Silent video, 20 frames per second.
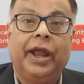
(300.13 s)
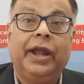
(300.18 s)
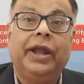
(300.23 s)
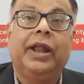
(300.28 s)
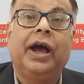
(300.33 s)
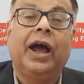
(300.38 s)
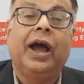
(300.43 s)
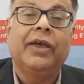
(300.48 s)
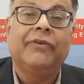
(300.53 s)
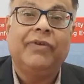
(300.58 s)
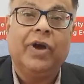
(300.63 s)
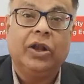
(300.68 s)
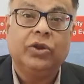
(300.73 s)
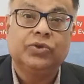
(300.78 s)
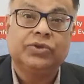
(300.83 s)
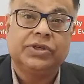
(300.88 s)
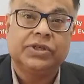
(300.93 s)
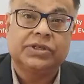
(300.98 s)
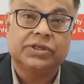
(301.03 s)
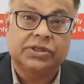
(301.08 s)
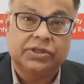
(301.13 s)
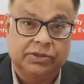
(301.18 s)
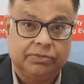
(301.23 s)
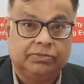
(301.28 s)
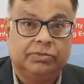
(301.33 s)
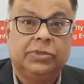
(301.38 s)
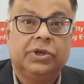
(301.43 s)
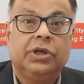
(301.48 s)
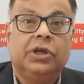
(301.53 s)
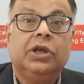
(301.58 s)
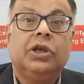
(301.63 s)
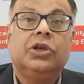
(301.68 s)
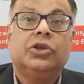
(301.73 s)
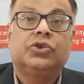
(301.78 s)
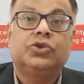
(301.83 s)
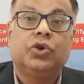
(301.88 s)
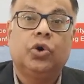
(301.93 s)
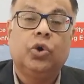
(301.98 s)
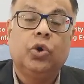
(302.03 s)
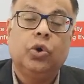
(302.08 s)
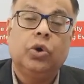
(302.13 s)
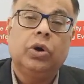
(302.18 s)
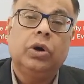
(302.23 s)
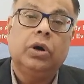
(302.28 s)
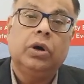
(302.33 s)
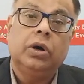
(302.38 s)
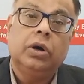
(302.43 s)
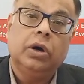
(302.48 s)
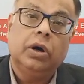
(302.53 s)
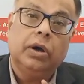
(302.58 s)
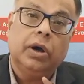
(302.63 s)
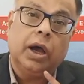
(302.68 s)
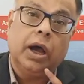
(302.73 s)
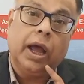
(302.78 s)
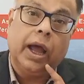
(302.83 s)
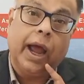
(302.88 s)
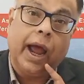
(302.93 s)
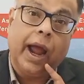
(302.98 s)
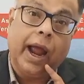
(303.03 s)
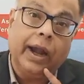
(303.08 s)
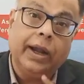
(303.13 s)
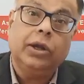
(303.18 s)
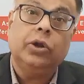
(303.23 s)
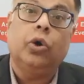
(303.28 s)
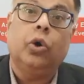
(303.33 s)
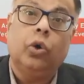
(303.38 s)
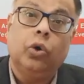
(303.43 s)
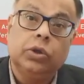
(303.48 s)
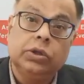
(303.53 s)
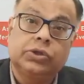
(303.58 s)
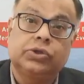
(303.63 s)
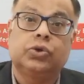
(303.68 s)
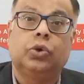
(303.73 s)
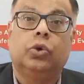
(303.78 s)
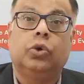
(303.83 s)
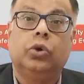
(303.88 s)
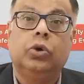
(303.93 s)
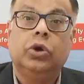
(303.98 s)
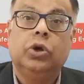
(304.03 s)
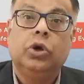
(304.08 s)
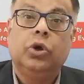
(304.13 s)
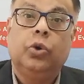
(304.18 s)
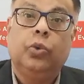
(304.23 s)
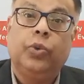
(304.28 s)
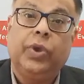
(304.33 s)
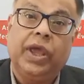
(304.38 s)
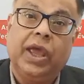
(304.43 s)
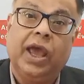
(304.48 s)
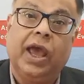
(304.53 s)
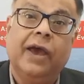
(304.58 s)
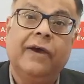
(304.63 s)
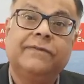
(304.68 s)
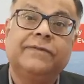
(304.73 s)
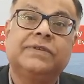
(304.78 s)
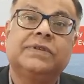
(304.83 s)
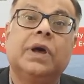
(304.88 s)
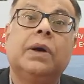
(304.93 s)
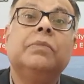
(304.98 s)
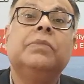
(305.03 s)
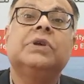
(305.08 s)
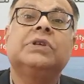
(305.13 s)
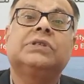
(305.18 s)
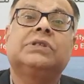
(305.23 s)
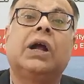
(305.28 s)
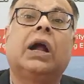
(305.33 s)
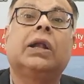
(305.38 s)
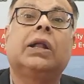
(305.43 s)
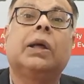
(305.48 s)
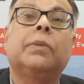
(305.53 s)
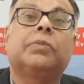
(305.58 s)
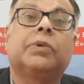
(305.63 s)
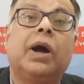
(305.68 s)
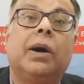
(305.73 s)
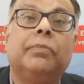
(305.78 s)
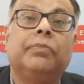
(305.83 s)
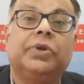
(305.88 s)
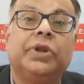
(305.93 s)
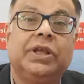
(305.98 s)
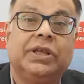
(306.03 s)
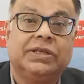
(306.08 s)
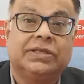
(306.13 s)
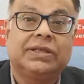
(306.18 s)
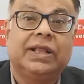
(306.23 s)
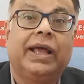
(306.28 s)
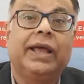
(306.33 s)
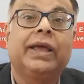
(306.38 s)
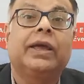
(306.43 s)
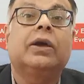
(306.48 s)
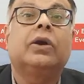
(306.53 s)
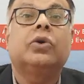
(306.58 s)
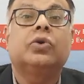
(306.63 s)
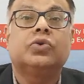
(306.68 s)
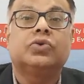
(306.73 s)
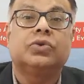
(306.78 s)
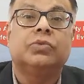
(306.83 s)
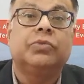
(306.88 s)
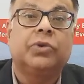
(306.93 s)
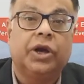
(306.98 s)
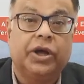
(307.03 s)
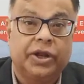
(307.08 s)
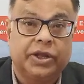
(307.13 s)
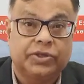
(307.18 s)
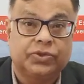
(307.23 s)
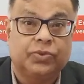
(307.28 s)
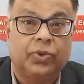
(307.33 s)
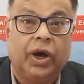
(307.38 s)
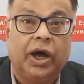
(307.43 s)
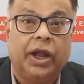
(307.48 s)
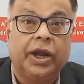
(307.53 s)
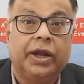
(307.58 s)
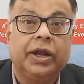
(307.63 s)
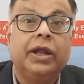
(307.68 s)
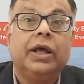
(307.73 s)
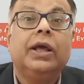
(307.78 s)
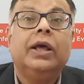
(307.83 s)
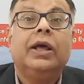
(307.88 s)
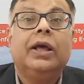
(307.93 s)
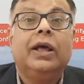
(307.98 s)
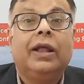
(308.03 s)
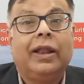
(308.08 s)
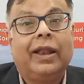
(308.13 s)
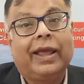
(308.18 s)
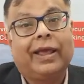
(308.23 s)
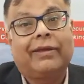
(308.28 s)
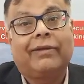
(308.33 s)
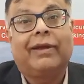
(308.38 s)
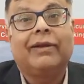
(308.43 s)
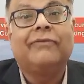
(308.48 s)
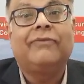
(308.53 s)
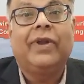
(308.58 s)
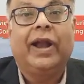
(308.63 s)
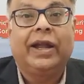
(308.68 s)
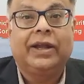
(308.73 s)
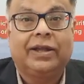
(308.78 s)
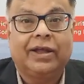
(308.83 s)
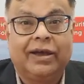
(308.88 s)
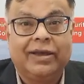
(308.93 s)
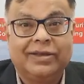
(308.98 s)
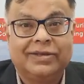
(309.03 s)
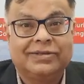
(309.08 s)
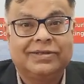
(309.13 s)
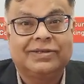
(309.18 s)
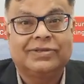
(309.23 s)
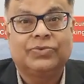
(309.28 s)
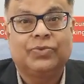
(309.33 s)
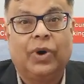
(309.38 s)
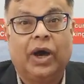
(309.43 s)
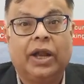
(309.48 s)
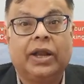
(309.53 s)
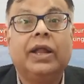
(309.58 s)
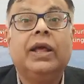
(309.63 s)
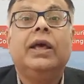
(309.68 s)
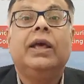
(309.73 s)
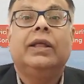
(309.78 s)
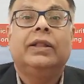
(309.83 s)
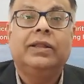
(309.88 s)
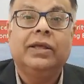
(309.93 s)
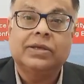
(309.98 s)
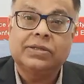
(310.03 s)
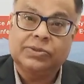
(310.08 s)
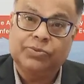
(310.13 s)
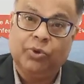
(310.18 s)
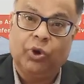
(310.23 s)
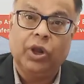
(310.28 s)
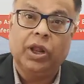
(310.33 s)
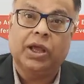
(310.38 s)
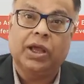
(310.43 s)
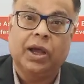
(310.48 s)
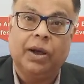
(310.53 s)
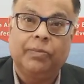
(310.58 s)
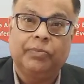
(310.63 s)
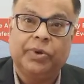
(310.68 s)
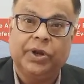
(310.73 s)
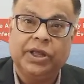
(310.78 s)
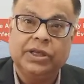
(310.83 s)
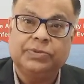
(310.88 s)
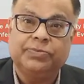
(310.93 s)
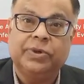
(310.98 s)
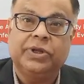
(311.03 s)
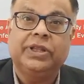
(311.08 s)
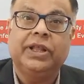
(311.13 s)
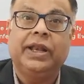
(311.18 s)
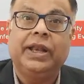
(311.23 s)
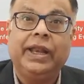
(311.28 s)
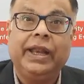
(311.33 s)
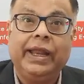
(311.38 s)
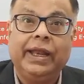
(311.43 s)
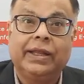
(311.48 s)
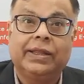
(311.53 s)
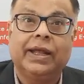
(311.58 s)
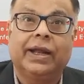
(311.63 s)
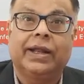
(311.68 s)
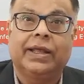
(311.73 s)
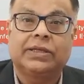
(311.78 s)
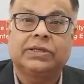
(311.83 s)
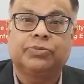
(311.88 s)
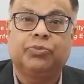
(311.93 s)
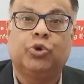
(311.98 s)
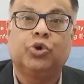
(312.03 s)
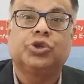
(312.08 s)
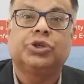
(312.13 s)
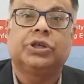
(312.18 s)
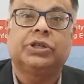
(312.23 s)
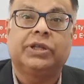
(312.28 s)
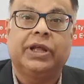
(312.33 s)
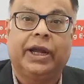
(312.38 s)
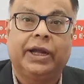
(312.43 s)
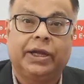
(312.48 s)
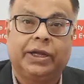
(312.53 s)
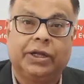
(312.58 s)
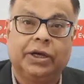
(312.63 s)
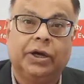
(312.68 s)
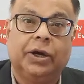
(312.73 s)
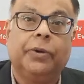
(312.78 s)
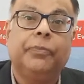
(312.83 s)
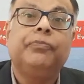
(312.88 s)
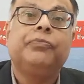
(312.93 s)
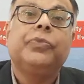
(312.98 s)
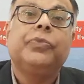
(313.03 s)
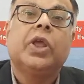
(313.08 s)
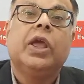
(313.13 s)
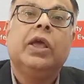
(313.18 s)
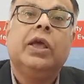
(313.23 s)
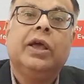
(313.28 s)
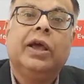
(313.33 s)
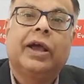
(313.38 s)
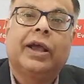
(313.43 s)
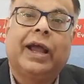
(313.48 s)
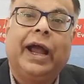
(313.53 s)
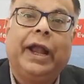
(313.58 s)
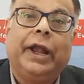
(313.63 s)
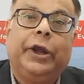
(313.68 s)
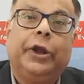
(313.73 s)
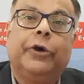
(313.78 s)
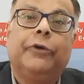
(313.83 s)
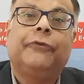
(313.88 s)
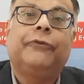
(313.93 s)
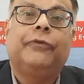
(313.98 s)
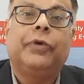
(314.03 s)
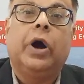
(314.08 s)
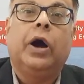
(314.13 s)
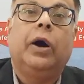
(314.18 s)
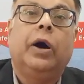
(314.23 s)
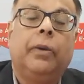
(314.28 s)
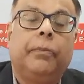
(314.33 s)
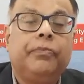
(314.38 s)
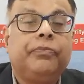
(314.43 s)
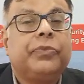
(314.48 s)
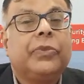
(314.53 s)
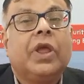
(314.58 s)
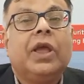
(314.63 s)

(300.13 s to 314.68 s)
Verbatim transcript: Hind High Vacuum System. So, and also we have some startup companies like Kusumgar is one, like Run Flat Tires is one. They're smaller companies, but they need that exposure, that uh, kind of, uh,